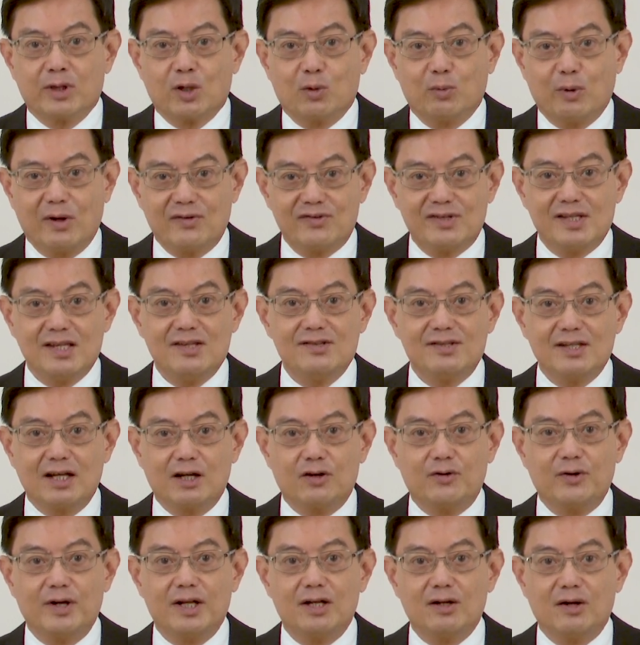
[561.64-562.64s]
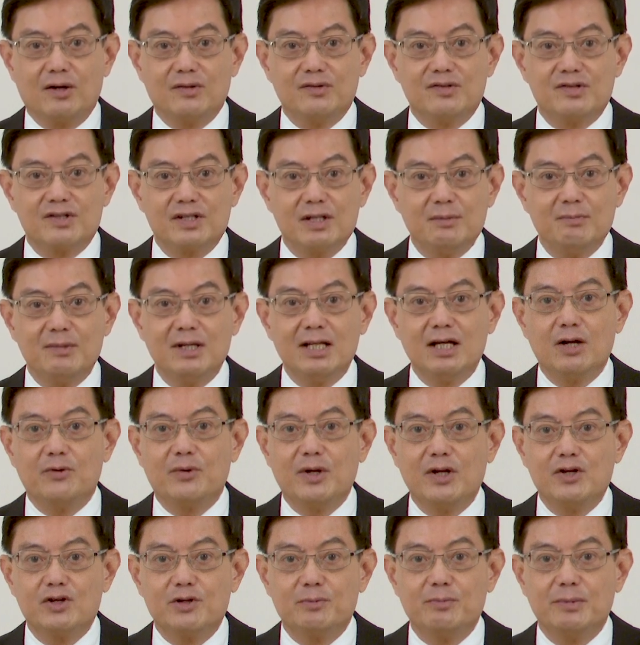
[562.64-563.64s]
We have since agreed on similar
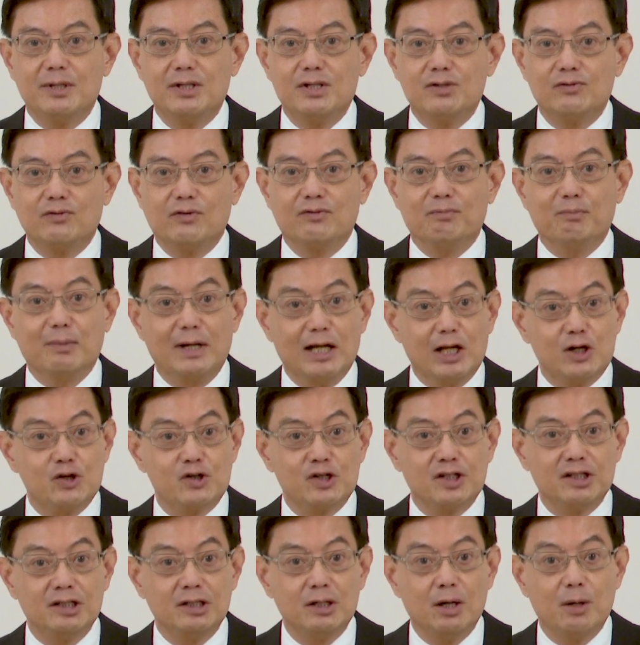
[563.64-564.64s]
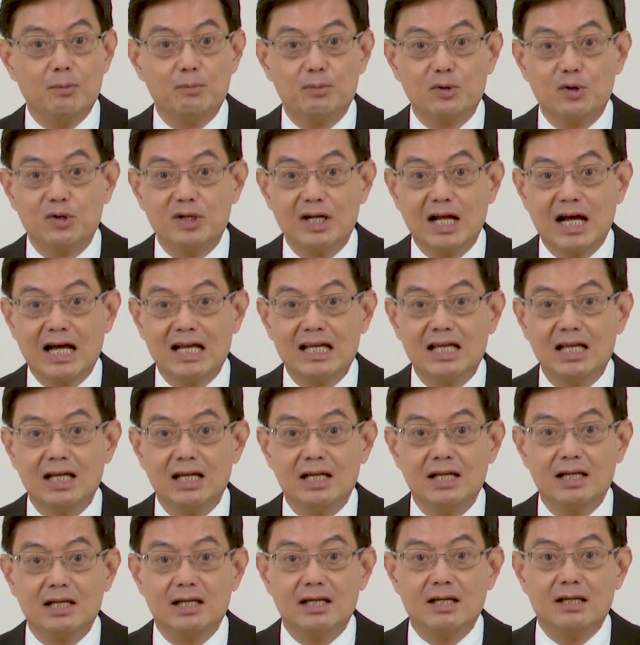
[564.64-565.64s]
arrangements with Malaysia, Brunei,
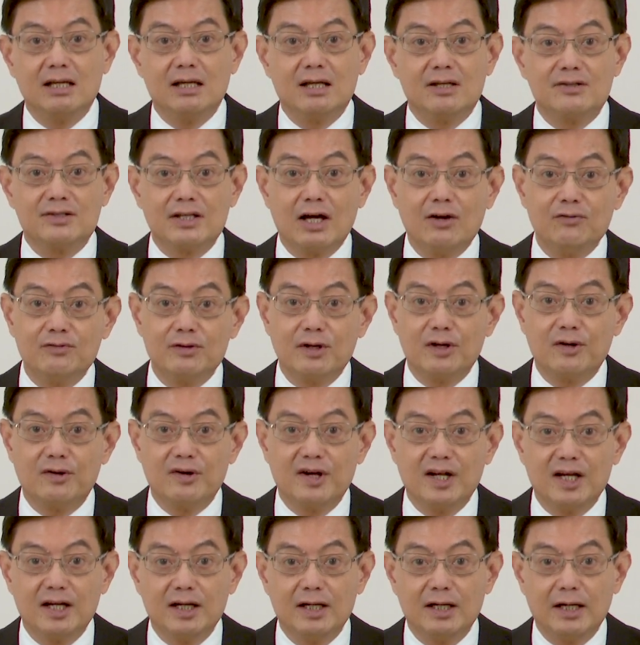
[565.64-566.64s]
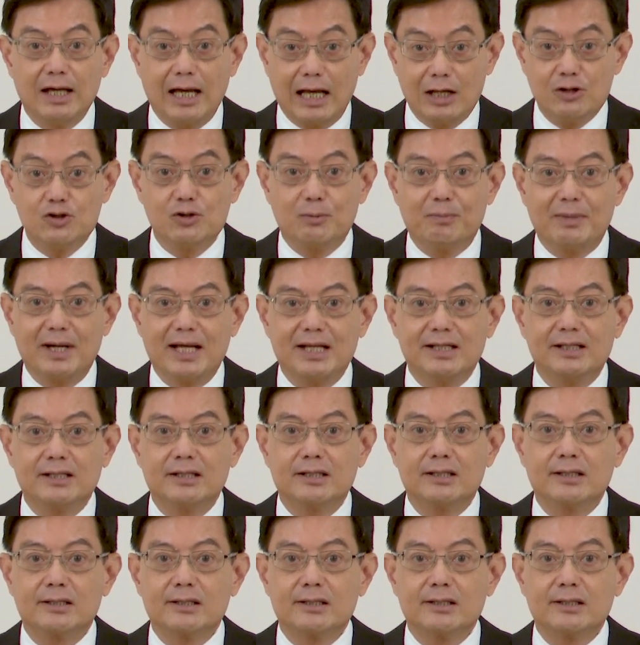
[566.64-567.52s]
South Korea, and Japan.